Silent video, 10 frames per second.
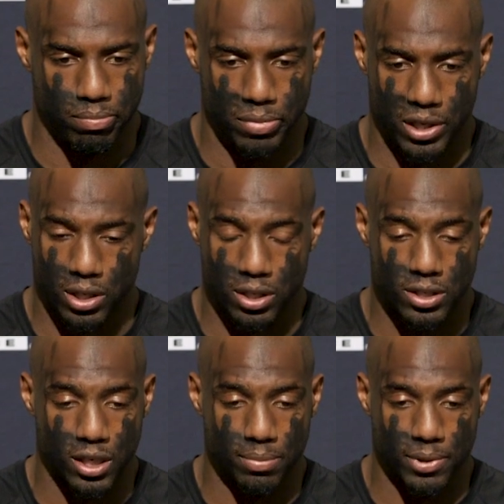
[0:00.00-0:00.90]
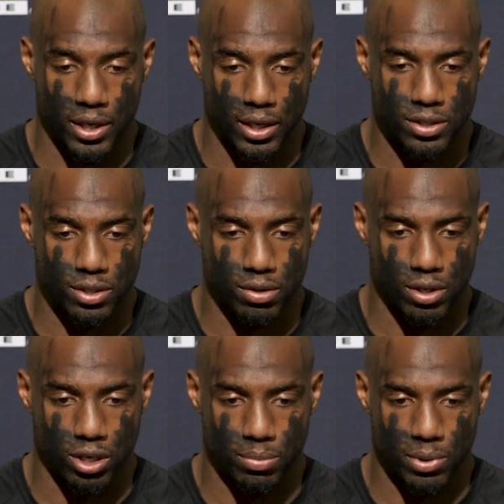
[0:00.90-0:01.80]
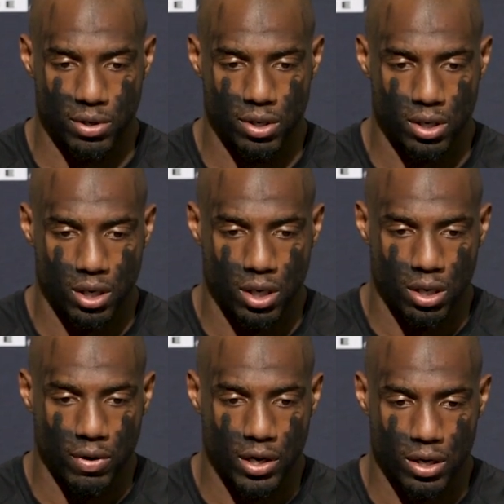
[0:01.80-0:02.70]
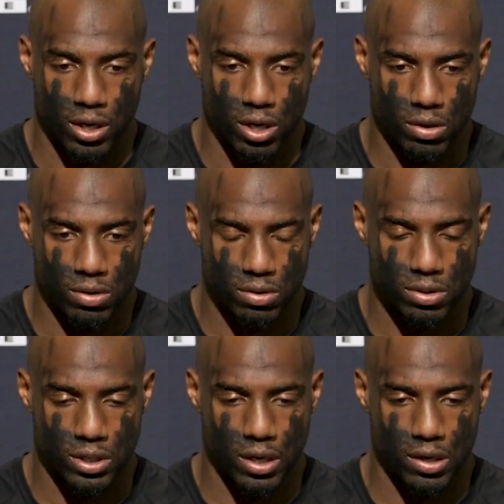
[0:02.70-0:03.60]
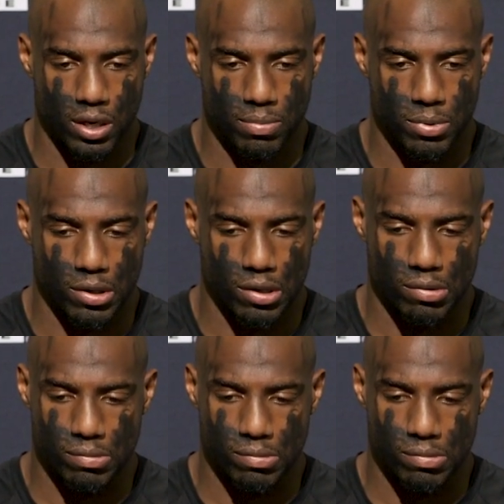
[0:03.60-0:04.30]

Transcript: beat a good team today, so they're going to be ready to go on Saturday, but